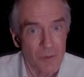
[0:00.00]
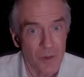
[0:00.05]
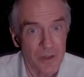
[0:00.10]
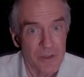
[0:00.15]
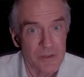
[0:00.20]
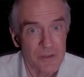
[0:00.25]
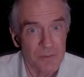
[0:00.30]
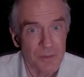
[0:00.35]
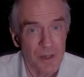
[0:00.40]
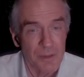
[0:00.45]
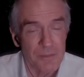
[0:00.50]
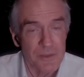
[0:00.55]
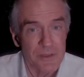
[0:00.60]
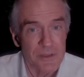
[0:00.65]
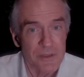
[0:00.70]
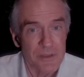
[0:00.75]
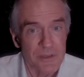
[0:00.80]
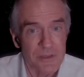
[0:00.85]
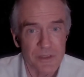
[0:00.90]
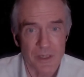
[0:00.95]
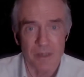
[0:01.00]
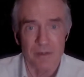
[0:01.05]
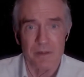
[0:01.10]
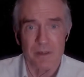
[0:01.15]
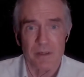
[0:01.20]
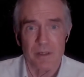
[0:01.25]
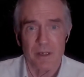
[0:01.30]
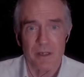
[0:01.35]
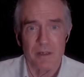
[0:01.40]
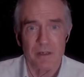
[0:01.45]
white supremacist
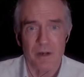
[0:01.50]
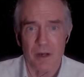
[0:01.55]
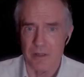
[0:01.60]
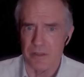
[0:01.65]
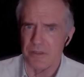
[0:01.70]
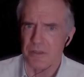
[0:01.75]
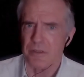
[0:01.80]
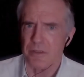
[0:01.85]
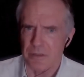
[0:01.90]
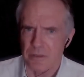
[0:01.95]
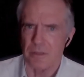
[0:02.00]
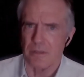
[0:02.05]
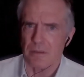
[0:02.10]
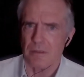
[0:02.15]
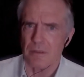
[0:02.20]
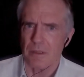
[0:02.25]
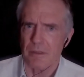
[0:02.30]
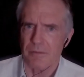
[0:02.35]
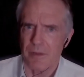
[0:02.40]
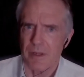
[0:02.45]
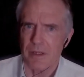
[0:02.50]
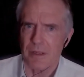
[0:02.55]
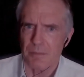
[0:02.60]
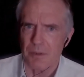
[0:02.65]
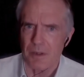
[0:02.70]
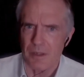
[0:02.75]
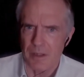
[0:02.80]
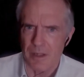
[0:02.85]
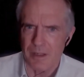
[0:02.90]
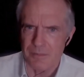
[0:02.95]
Jared Taylor are still
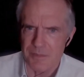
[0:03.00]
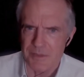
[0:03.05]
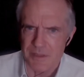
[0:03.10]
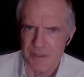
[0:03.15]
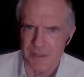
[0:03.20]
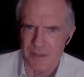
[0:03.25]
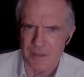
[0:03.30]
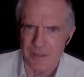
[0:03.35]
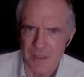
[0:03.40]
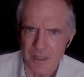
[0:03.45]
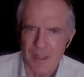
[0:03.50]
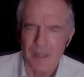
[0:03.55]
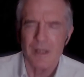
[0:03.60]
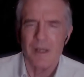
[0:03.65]
available on Amazon.